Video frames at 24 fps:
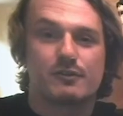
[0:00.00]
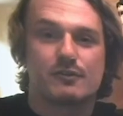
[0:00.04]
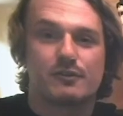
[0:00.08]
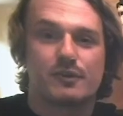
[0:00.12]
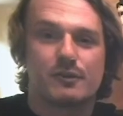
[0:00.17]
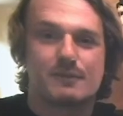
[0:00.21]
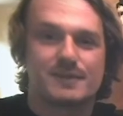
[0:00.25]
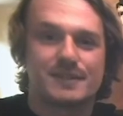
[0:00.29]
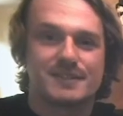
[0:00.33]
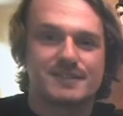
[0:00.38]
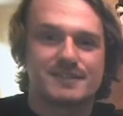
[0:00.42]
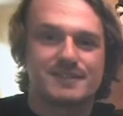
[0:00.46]

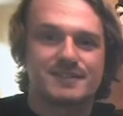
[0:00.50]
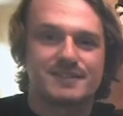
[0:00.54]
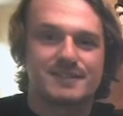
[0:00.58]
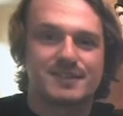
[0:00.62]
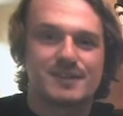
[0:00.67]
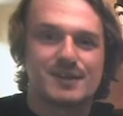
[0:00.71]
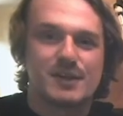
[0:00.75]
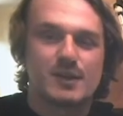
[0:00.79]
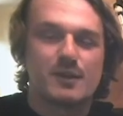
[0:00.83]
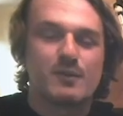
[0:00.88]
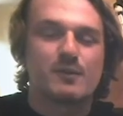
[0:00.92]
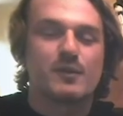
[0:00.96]
Robbins,
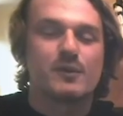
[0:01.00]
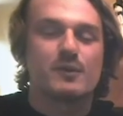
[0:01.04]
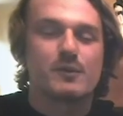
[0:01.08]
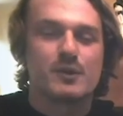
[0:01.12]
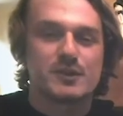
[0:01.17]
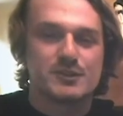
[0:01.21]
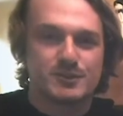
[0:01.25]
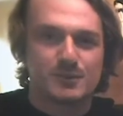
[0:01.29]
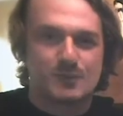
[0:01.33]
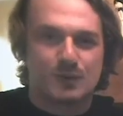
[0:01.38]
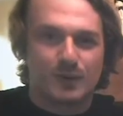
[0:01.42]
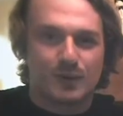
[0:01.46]
we wish
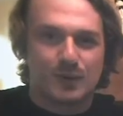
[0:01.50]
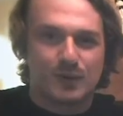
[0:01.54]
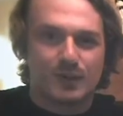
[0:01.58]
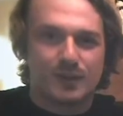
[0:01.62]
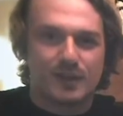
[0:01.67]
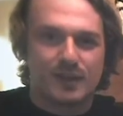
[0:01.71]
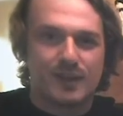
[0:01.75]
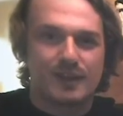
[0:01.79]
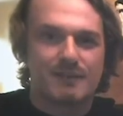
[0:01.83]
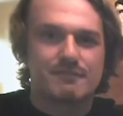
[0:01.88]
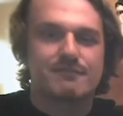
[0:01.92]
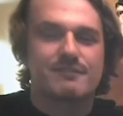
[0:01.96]
you all
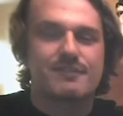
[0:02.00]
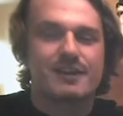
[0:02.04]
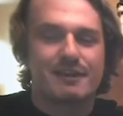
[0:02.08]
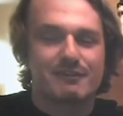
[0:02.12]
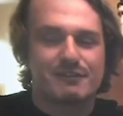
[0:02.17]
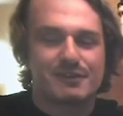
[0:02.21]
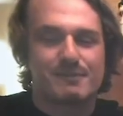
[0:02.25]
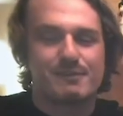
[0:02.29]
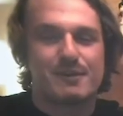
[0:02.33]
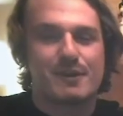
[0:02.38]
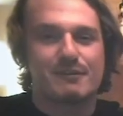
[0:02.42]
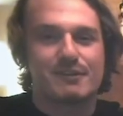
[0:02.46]
a very
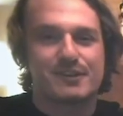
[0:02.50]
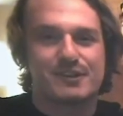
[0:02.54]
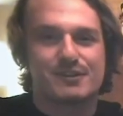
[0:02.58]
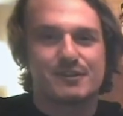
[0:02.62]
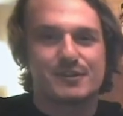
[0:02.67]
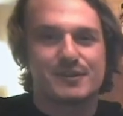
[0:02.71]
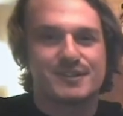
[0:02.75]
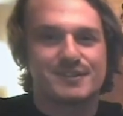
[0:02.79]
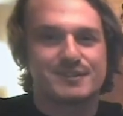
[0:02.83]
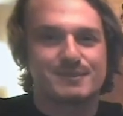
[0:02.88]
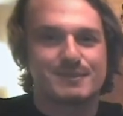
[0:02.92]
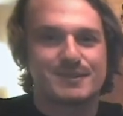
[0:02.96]
Merry
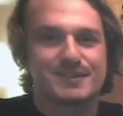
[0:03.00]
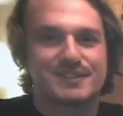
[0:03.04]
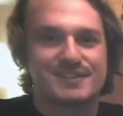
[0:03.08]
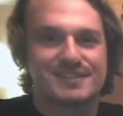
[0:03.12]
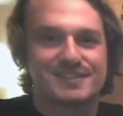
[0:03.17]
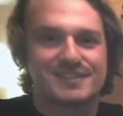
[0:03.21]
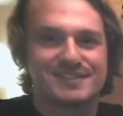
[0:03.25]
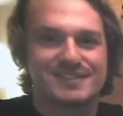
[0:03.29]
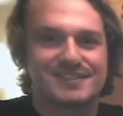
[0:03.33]
Christmas.